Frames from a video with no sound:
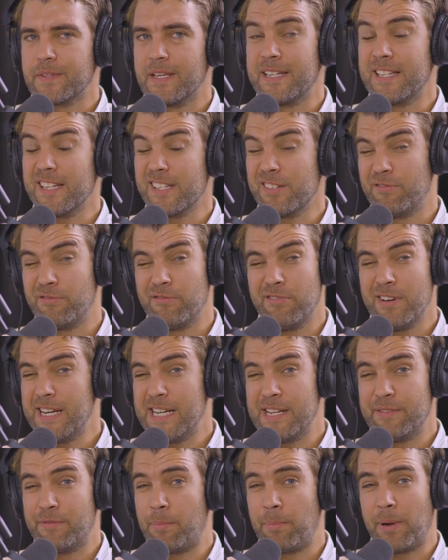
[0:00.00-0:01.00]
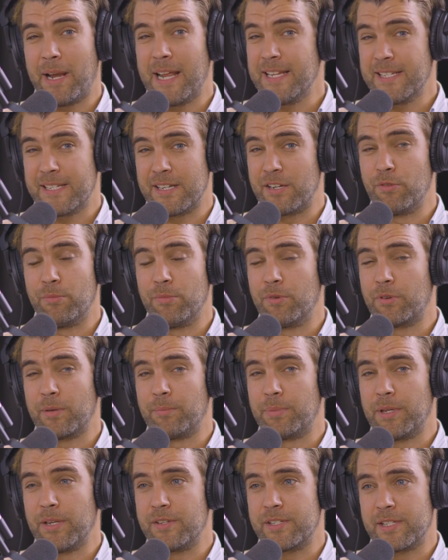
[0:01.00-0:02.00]
It doesn't really replace a normal
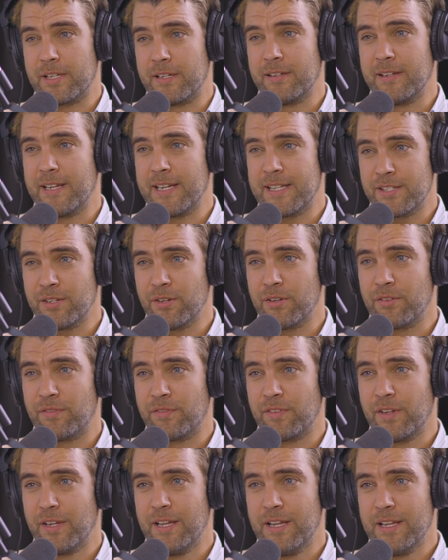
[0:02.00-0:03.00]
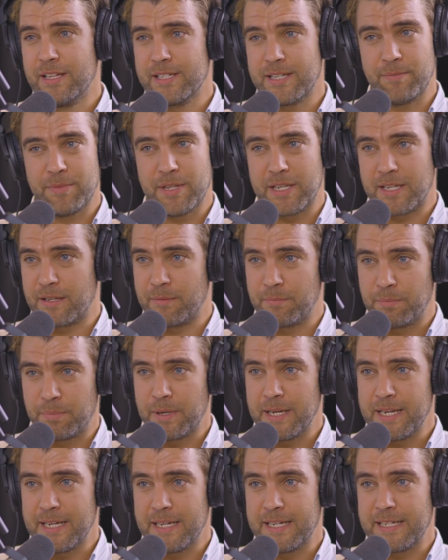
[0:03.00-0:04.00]
computer. It's sort of something
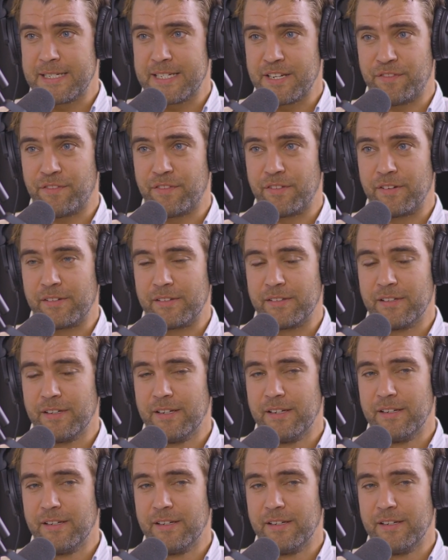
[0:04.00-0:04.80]
completely different.